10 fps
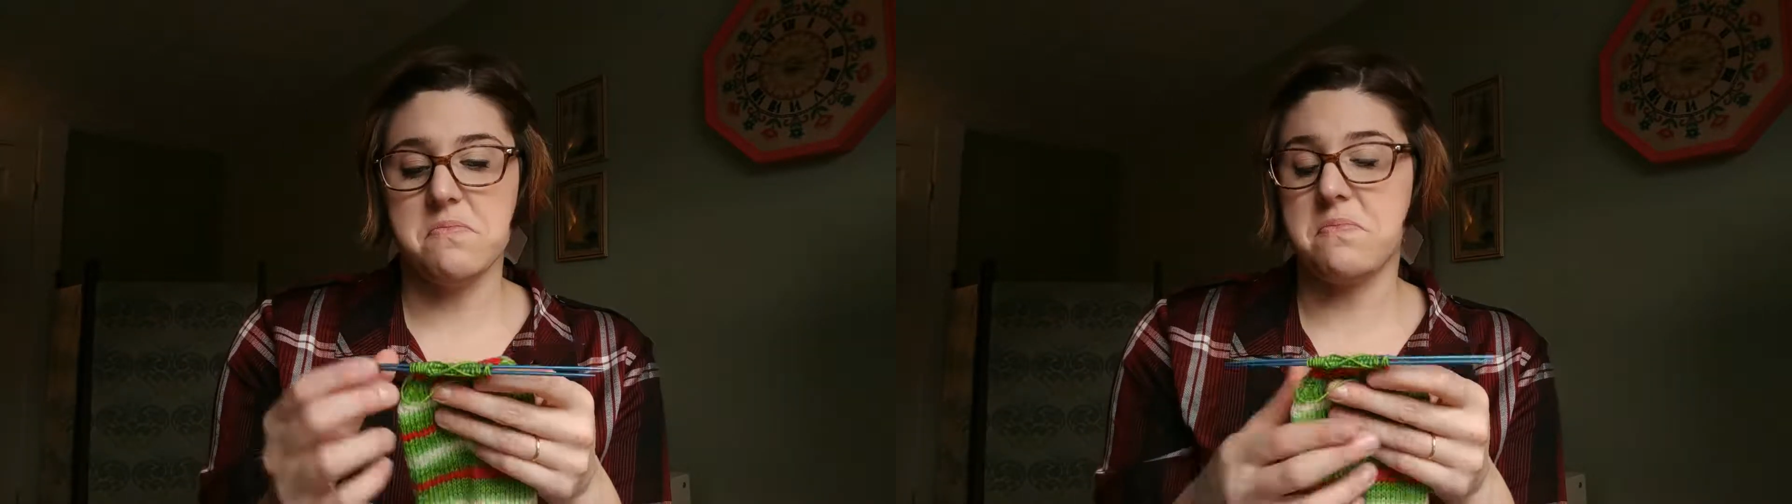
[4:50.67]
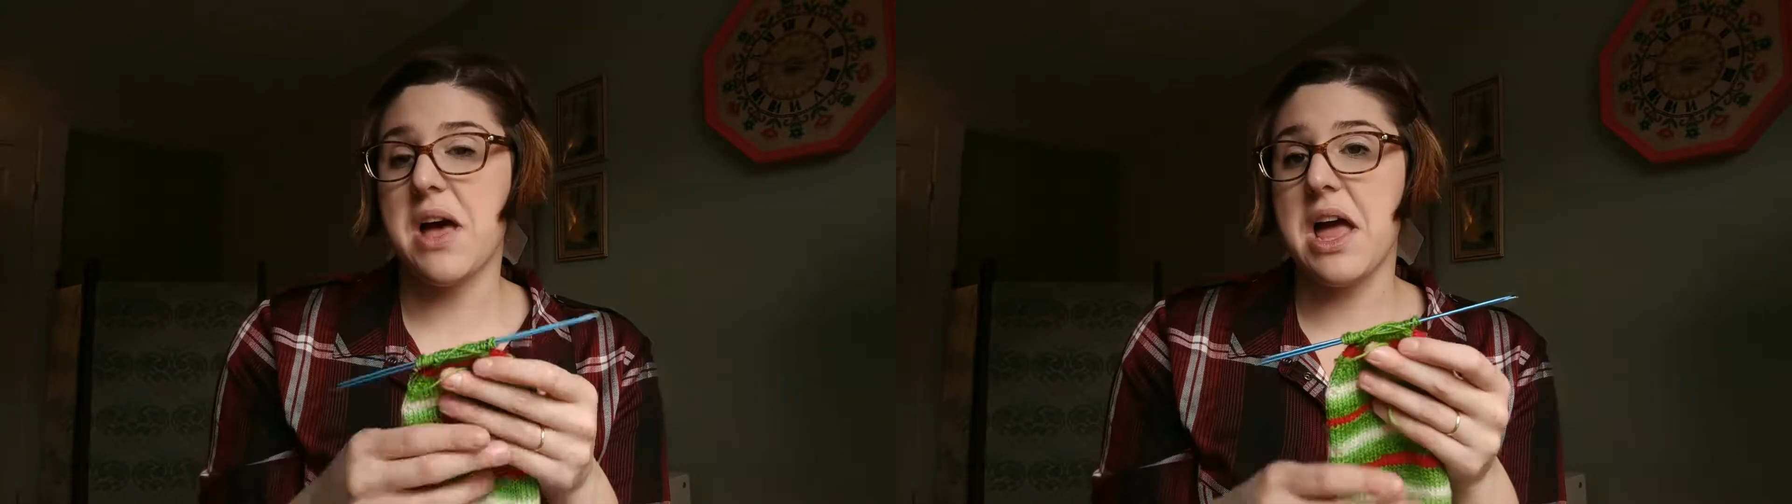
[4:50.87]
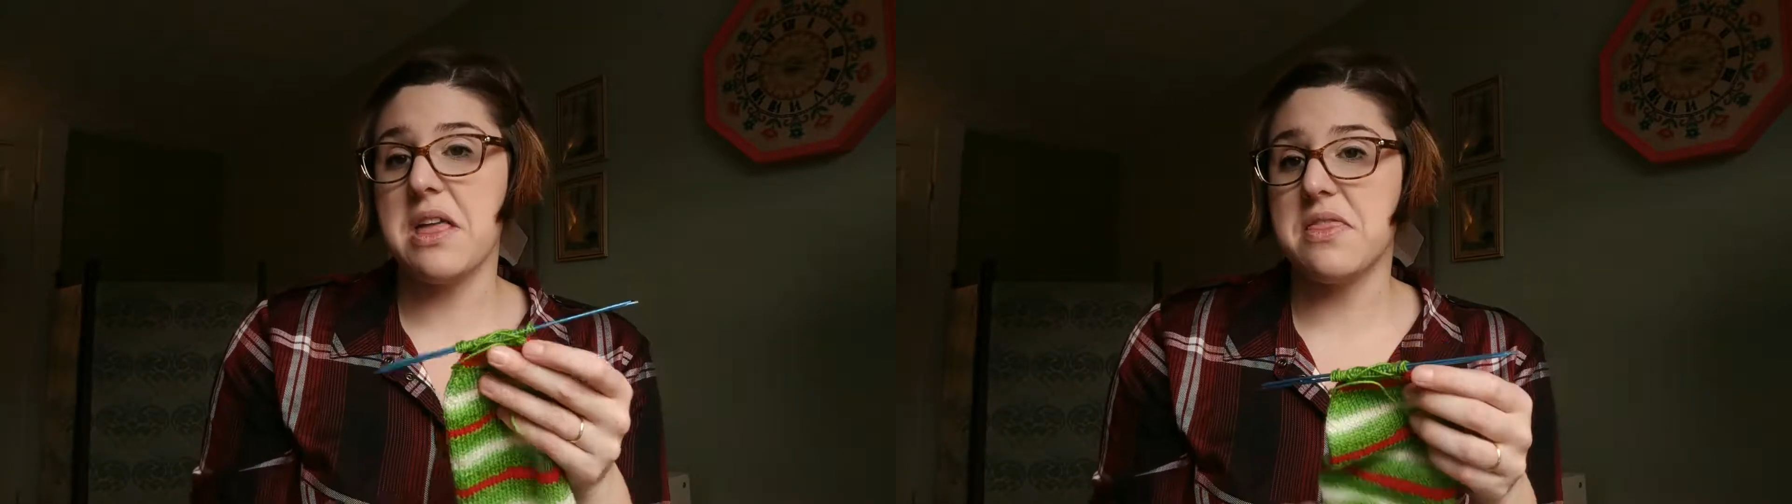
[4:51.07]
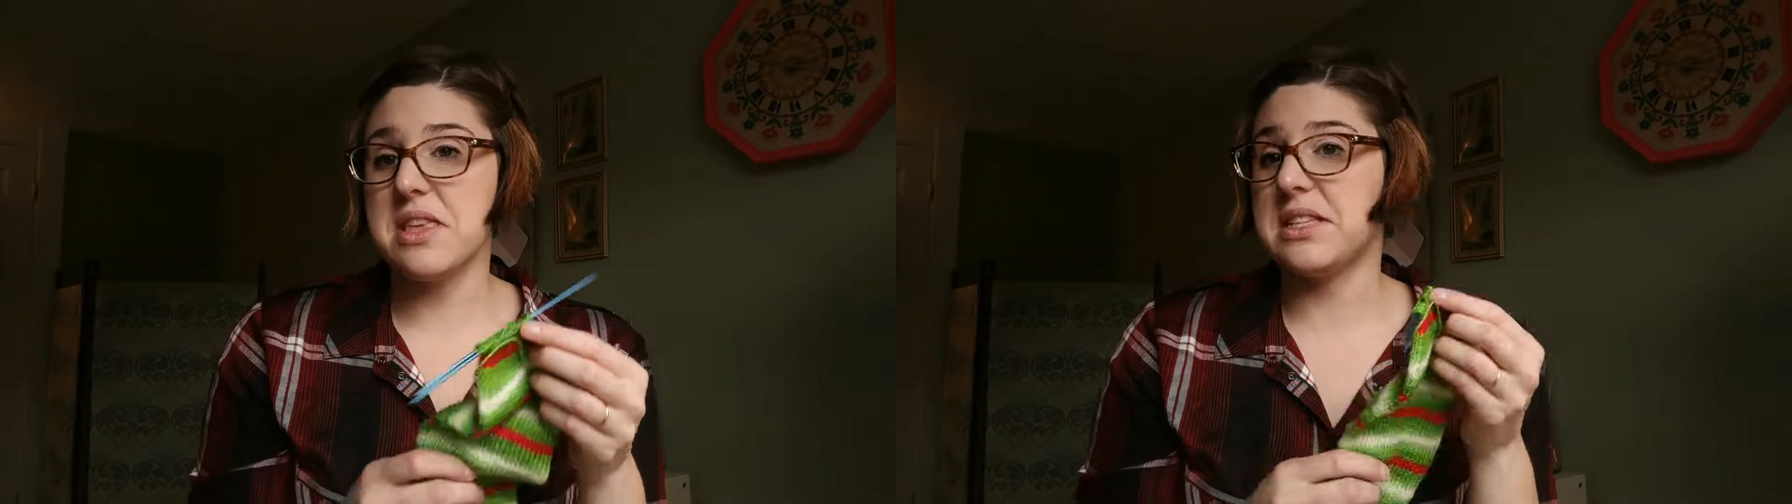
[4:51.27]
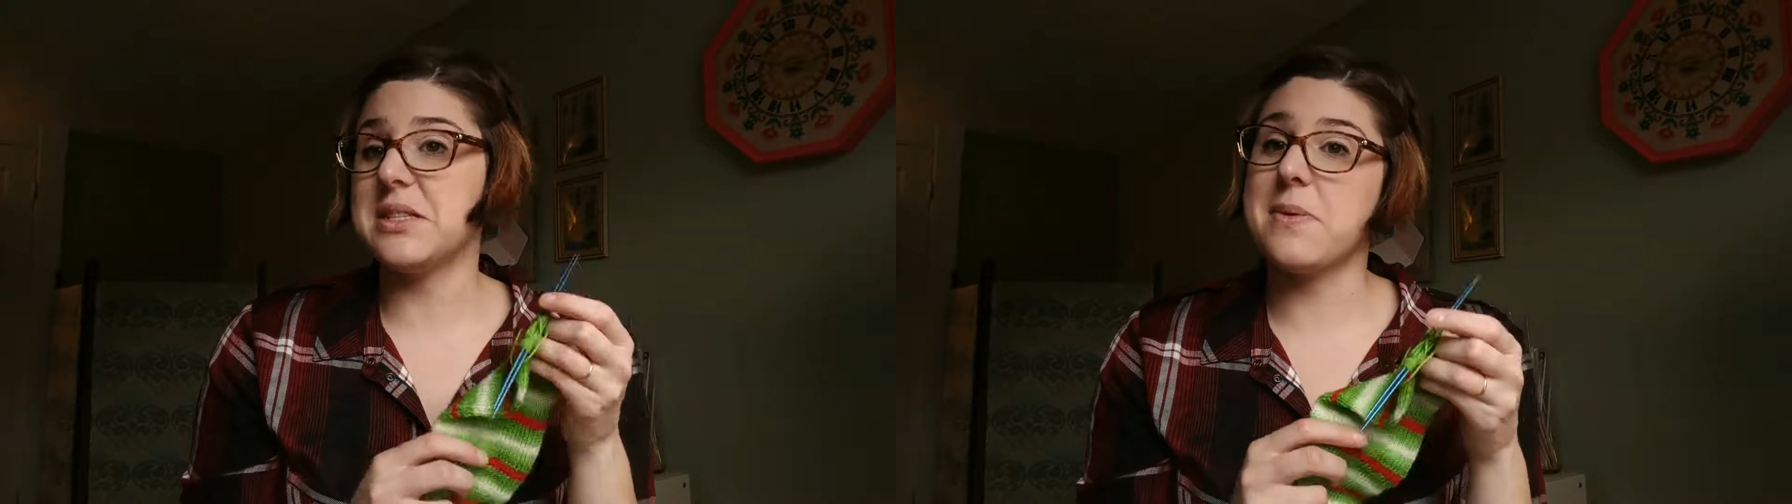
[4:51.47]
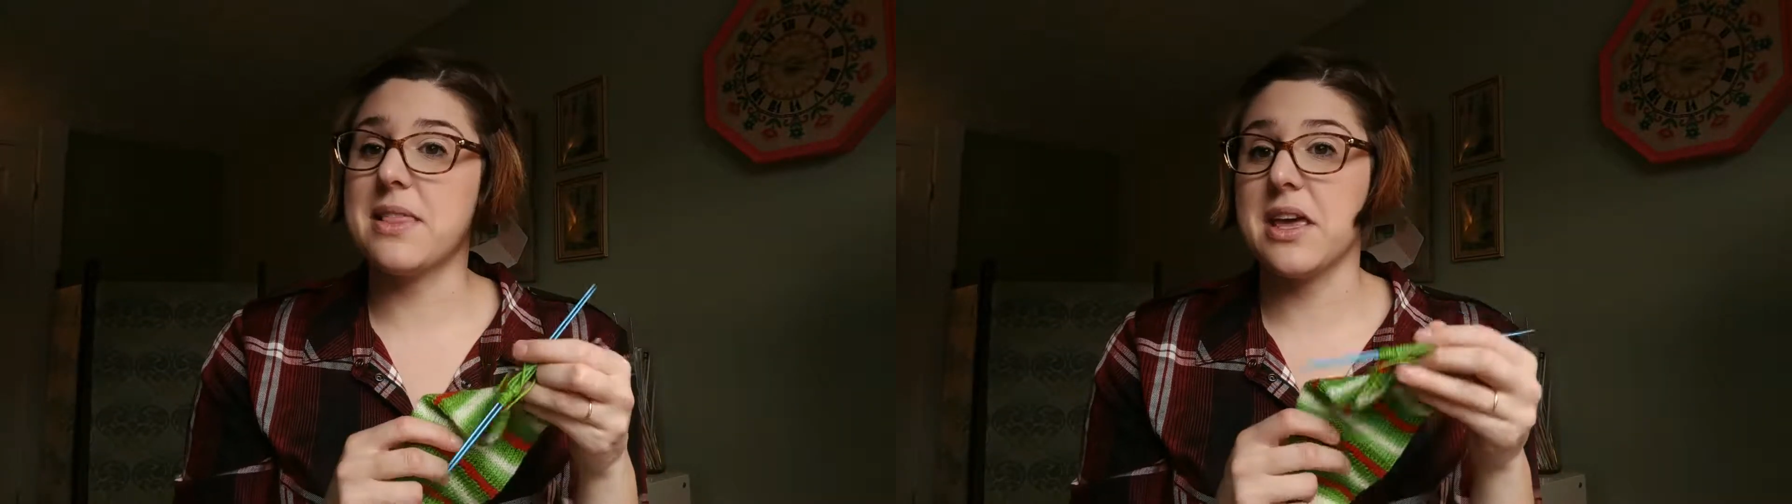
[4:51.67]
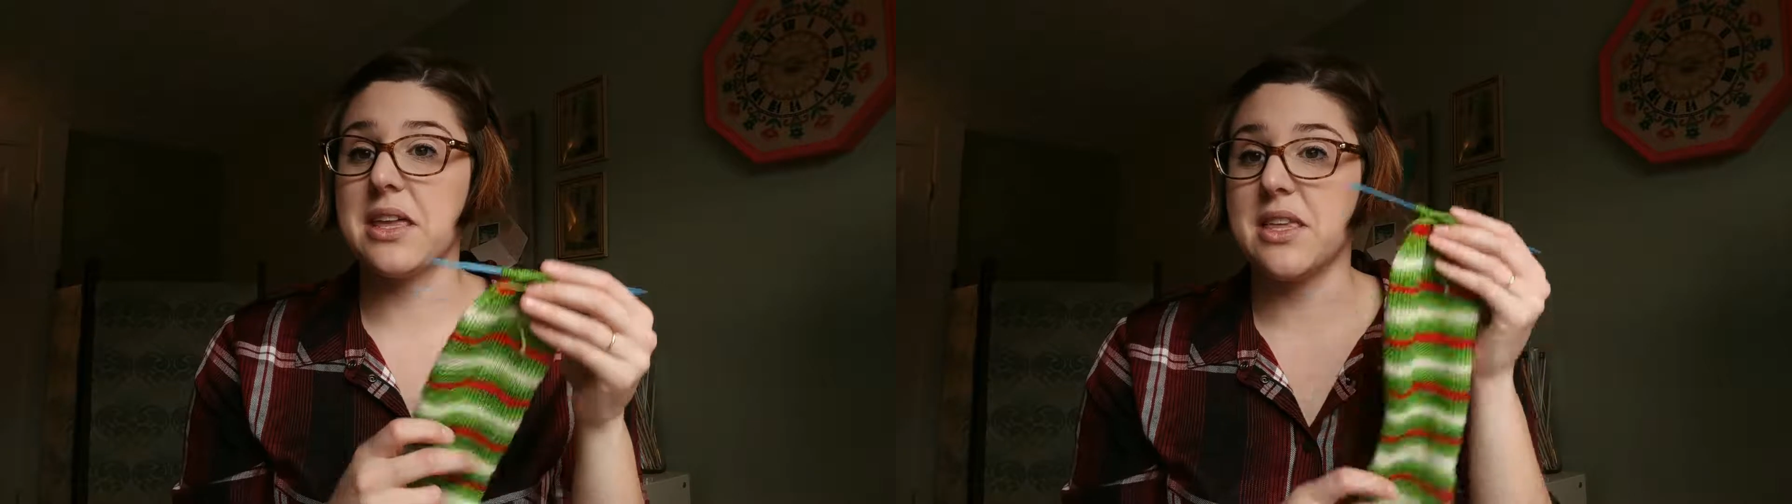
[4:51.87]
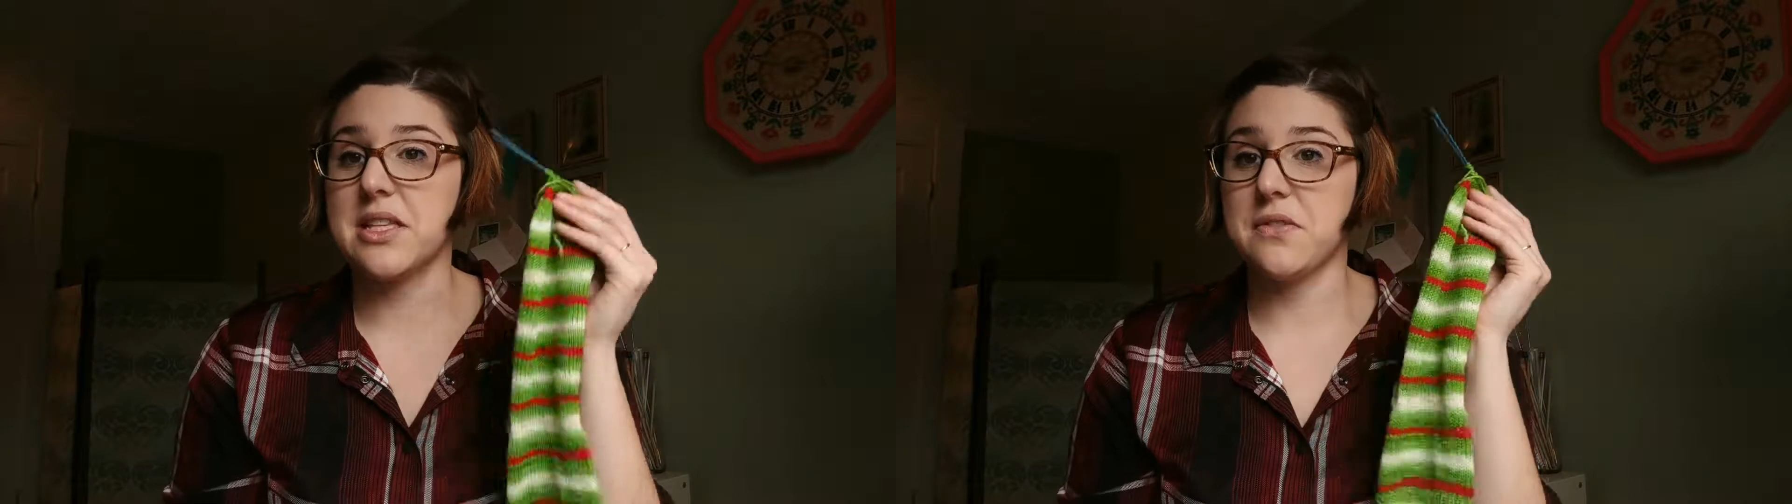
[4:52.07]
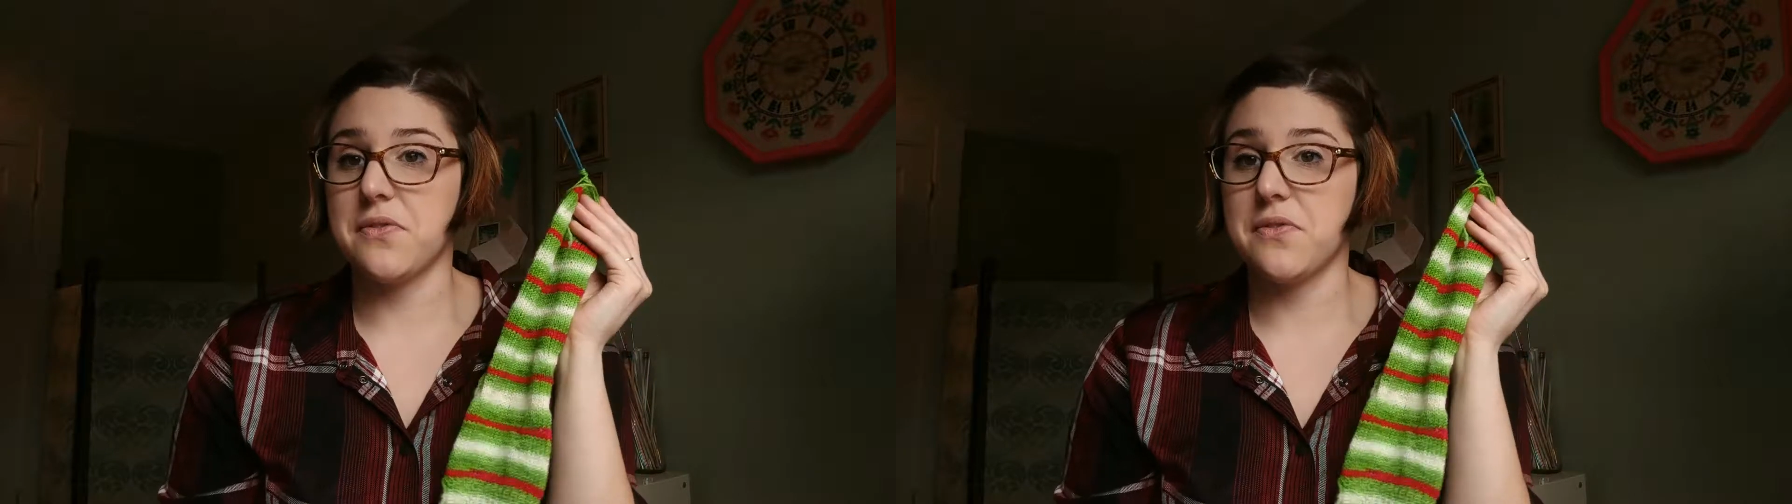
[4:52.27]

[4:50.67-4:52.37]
but this has been like this